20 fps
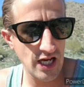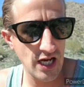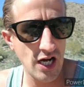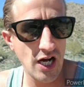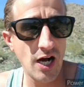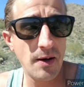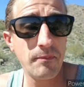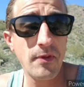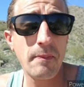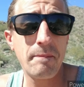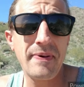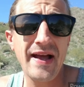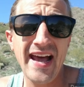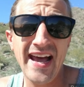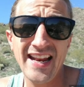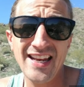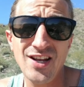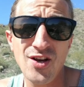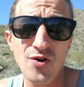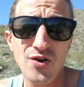Um, the
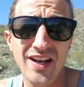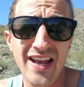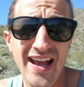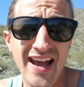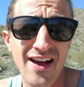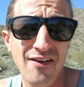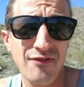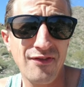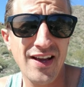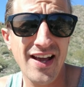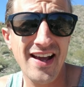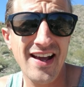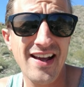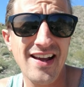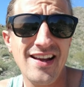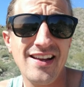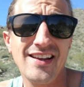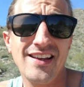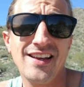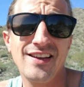Patio
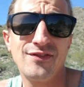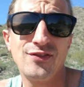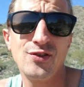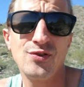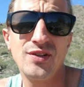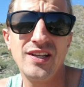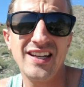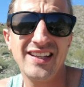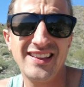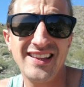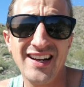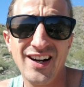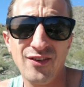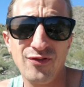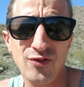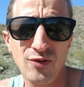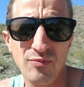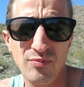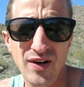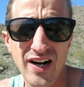Cafe, if you get there
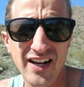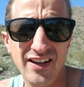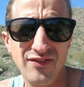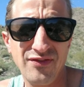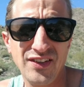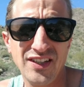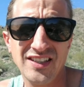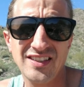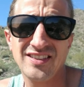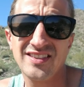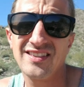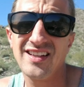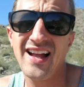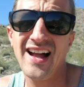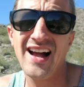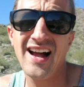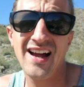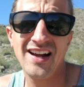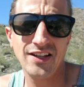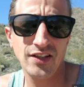for breakfast,
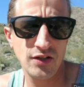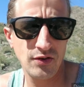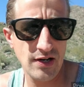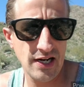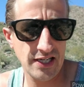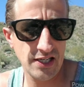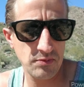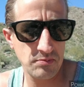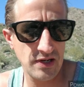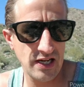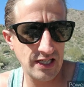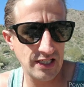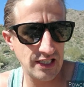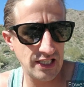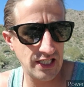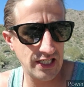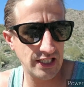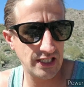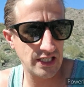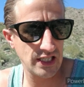highly
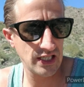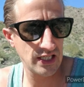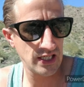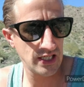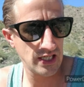recommend it.